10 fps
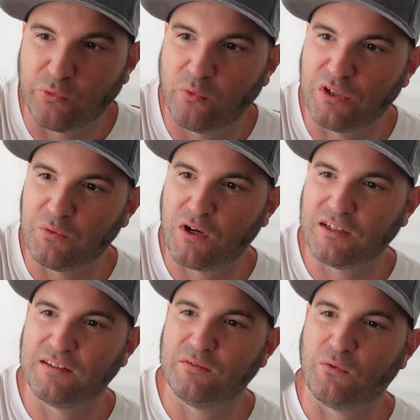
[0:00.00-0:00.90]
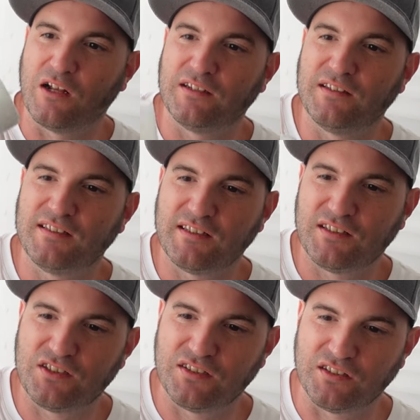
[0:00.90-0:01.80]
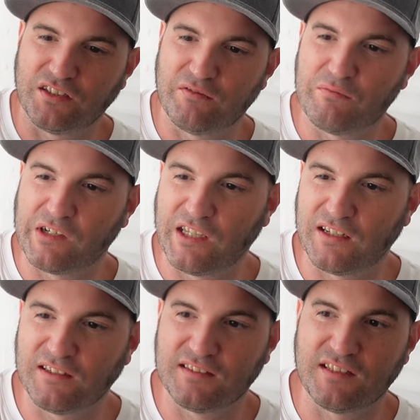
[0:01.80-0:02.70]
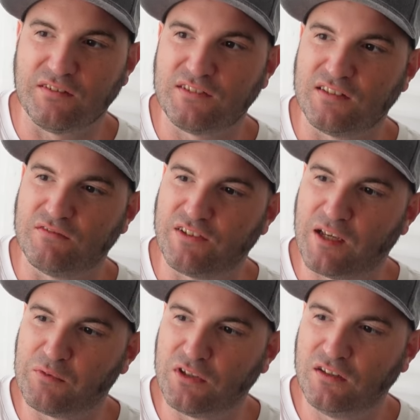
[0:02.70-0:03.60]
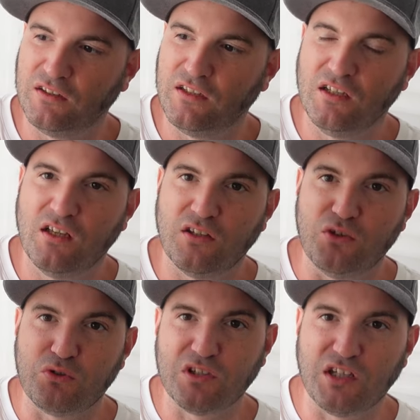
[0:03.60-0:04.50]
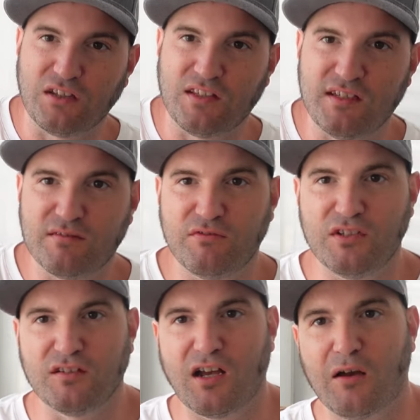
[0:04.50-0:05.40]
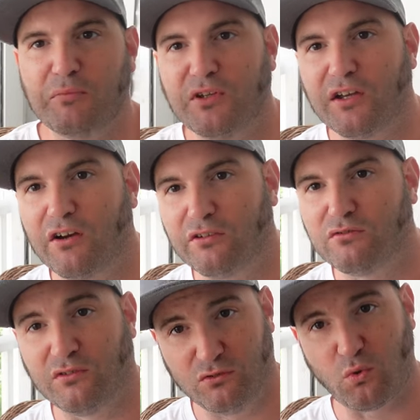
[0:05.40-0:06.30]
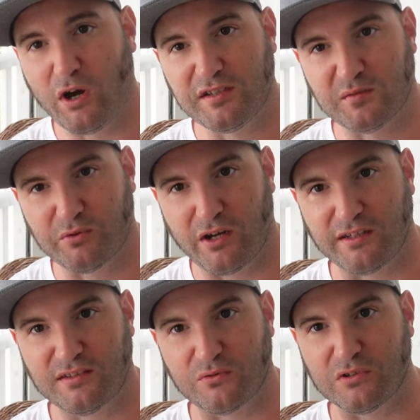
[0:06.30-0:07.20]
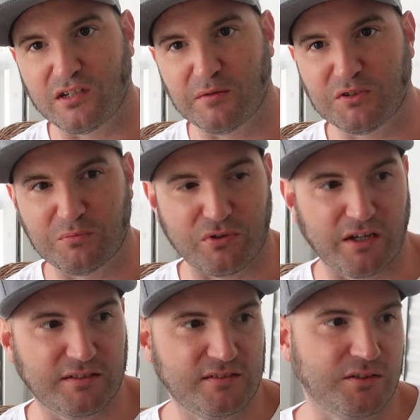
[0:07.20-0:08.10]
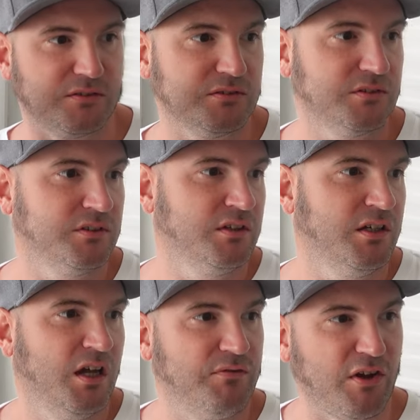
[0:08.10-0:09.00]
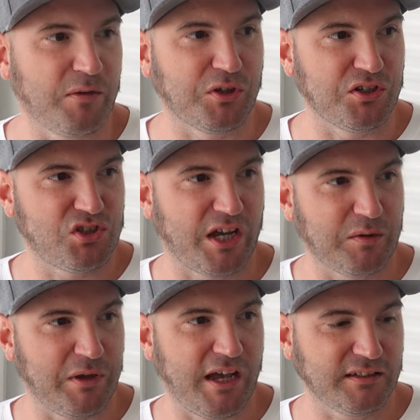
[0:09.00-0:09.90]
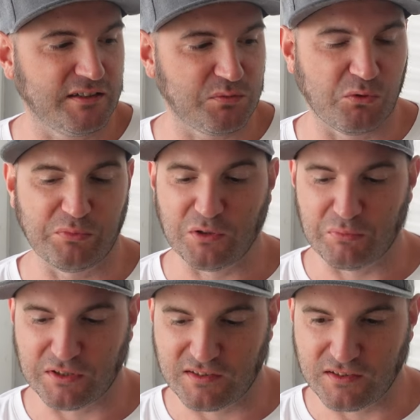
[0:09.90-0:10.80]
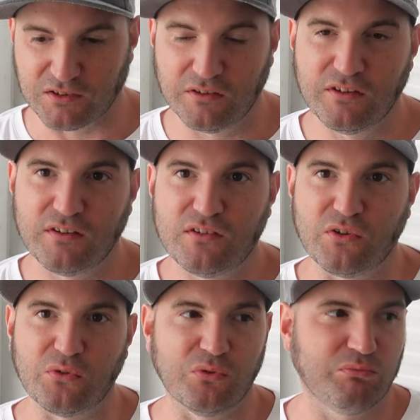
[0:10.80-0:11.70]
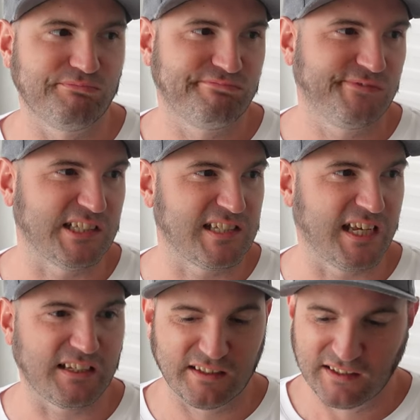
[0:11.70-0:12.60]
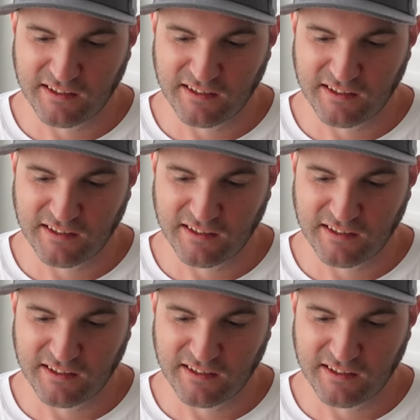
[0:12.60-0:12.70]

Winnie wanted one of these. I think she's going to give them again as gifts to the family. You can get these in Vietnam, but they are twice the price, three times the price. So, if I am going to check a bag, these won't be a big deal to to take.